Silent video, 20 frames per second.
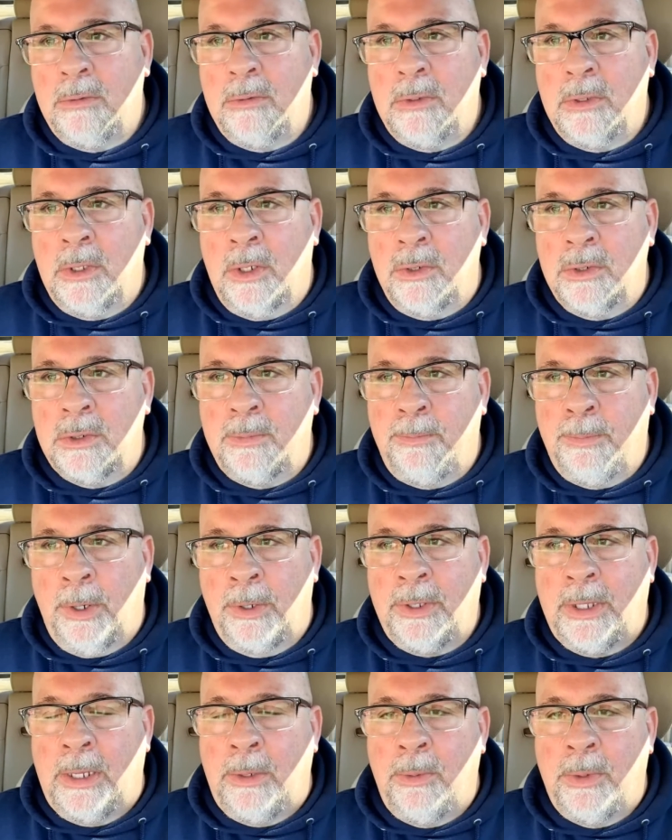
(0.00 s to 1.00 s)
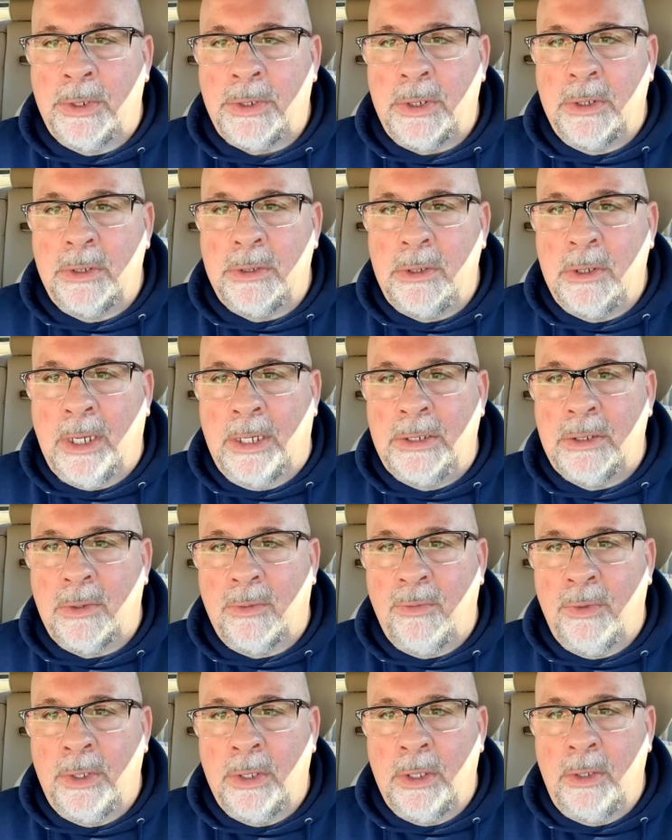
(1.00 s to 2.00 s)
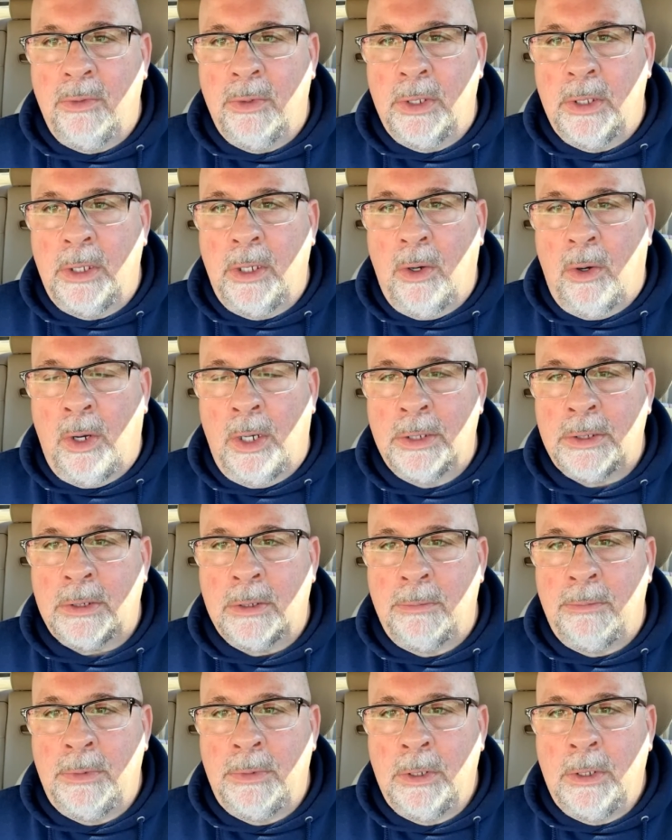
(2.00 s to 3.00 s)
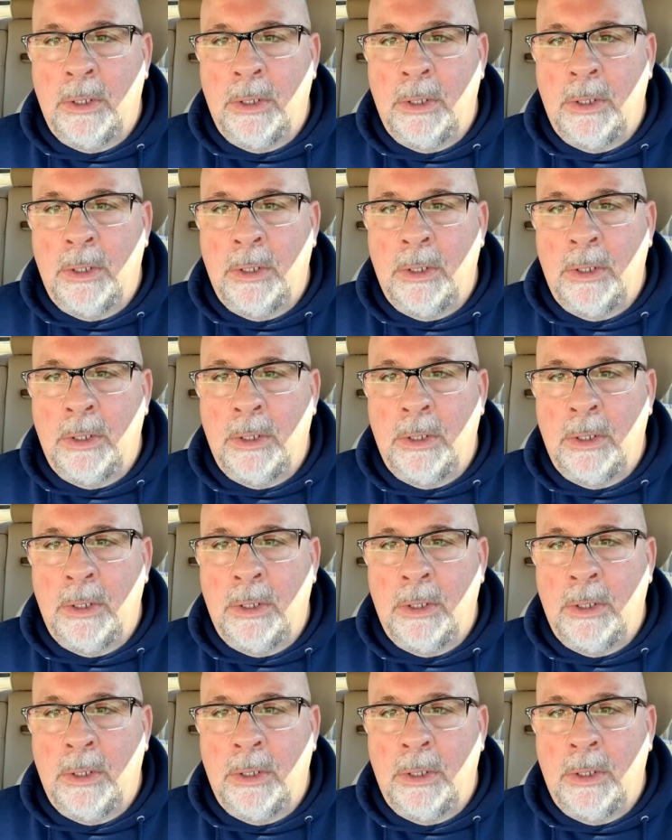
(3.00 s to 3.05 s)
those birthday wishes. You guys are really, really awesome.